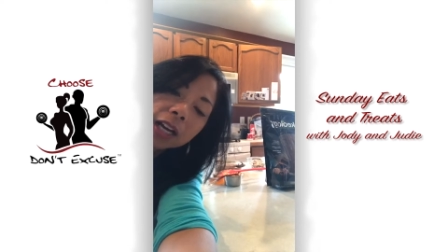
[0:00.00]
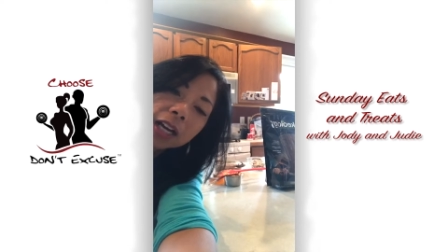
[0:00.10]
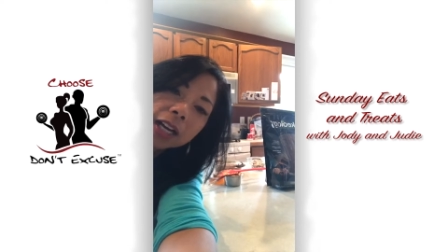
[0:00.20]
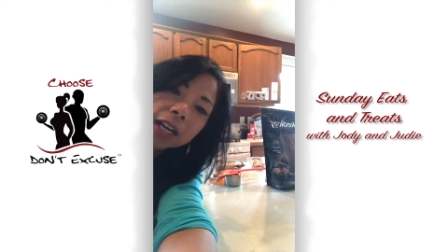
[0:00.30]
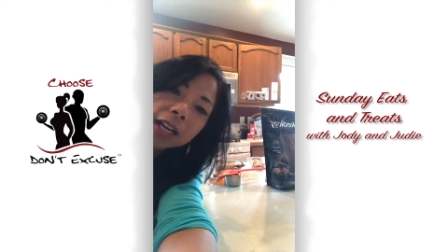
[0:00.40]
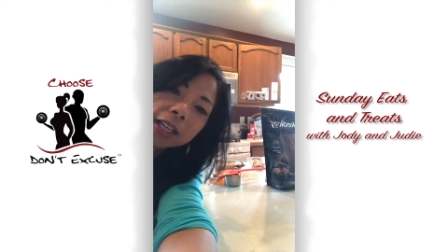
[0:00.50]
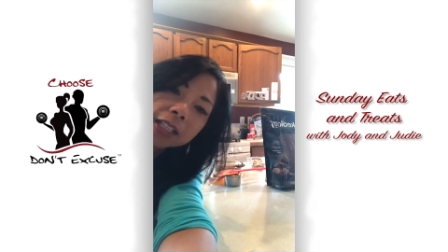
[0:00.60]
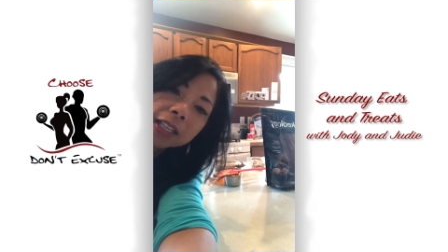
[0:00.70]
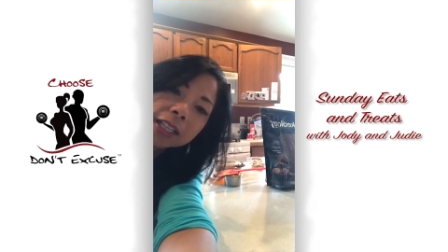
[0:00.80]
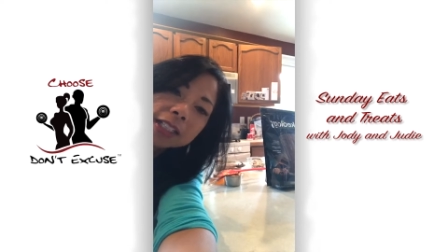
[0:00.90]
I
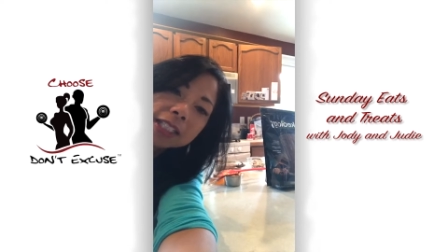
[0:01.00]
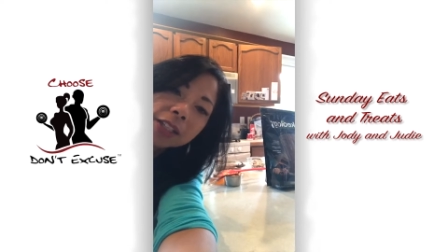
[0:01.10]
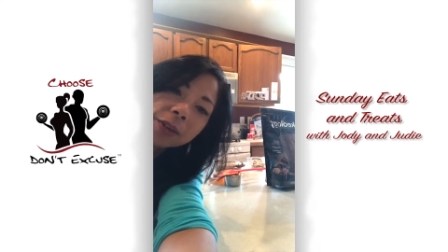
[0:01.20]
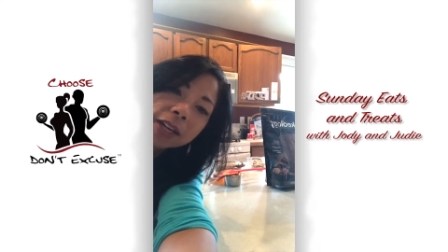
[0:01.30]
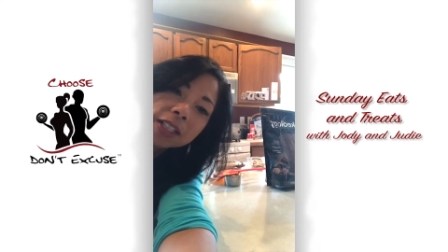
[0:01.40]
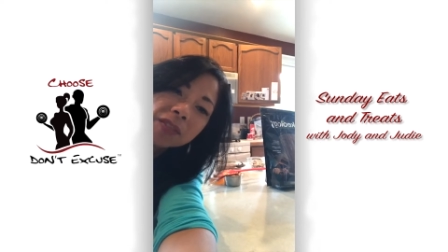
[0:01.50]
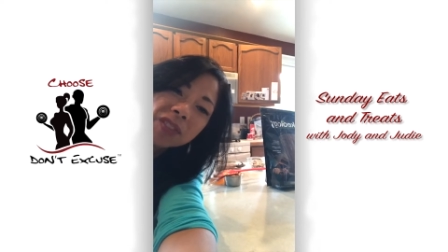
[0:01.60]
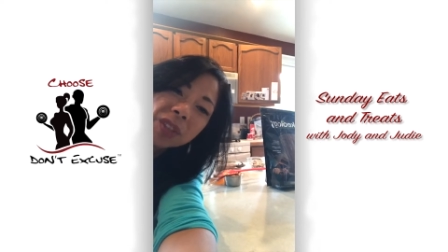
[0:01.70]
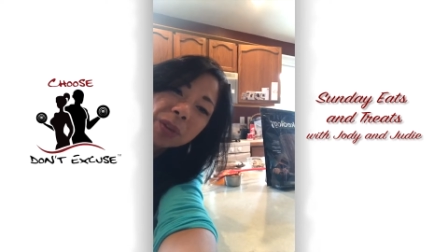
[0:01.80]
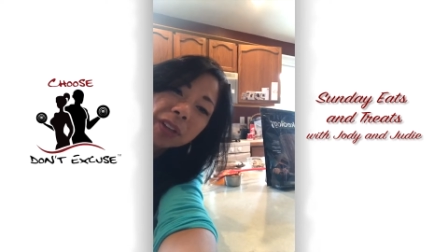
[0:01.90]
can't see you as a
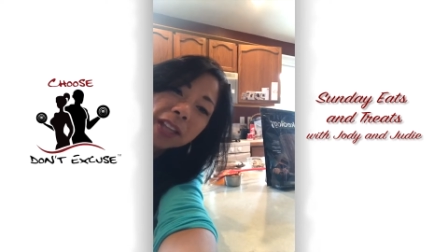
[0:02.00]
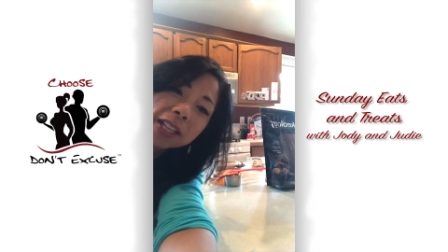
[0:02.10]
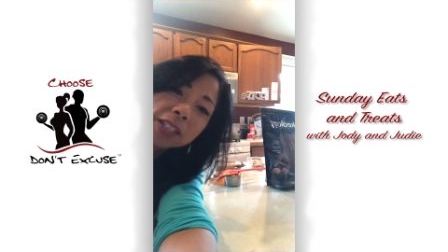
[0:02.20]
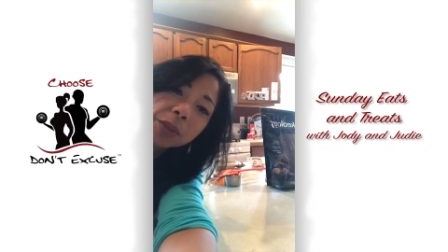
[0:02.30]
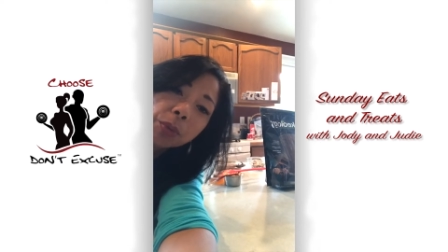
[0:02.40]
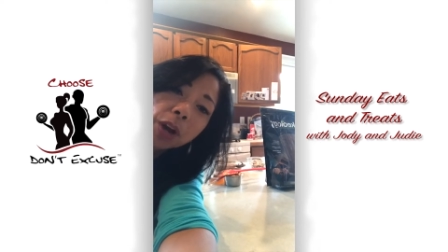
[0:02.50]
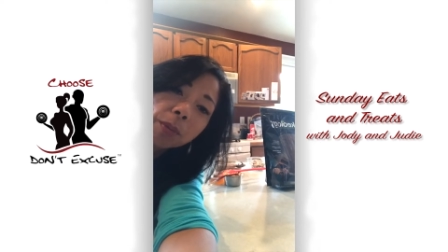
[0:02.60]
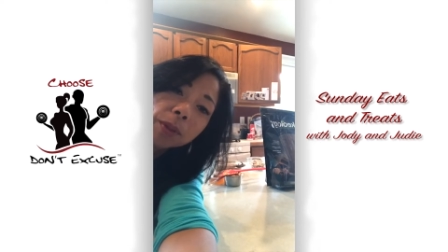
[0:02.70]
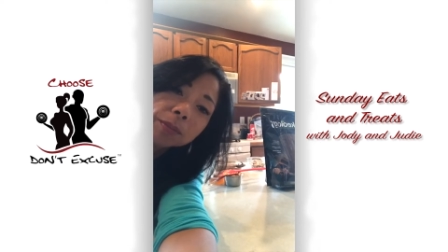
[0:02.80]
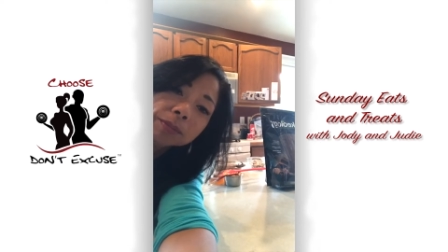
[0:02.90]
viewer. That's the
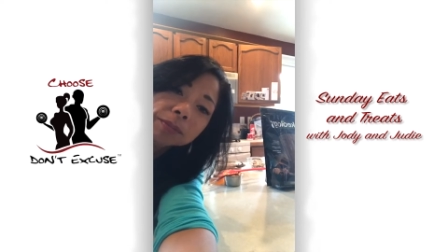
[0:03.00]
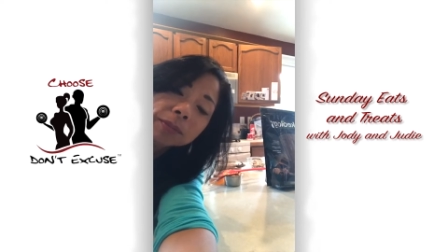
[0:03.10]
problem.